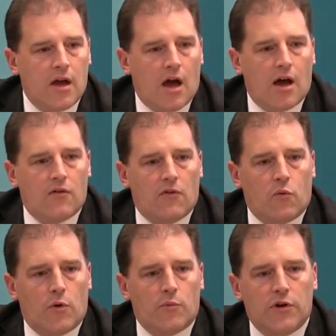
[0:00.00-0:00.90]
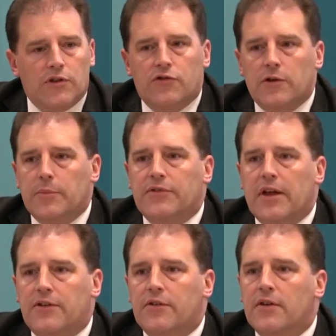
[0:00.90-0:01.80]
of
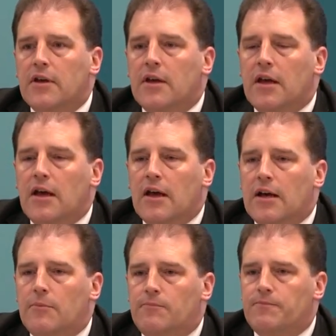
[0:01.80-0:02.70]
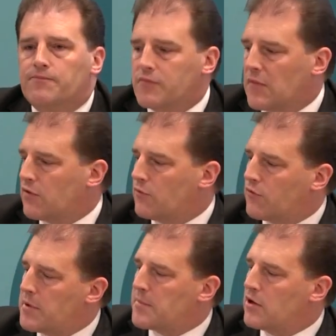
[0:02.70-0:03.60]
1.3%. So for
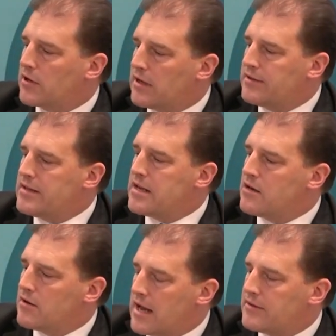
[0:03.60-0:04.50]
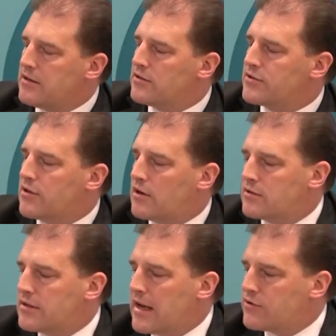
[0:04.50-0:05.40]
people looking at the year and how the year is starting,
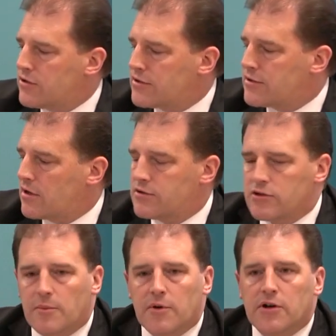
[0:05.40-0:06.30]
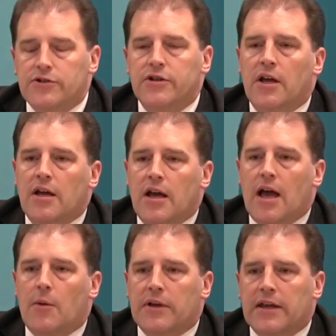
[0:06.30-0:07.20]
the outturn starting to emerge,
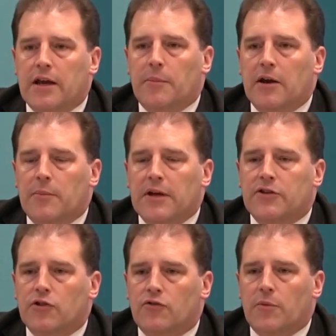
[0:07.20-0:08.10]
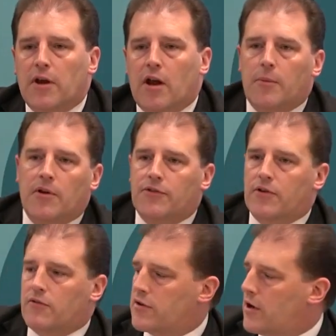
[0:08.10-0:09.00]
we can get a better picture from the 9 months
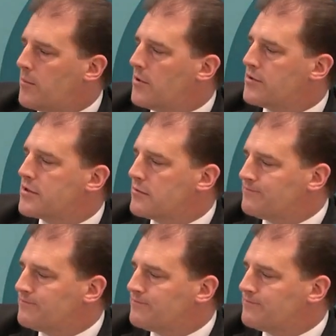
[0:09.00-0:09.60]
over 9 months.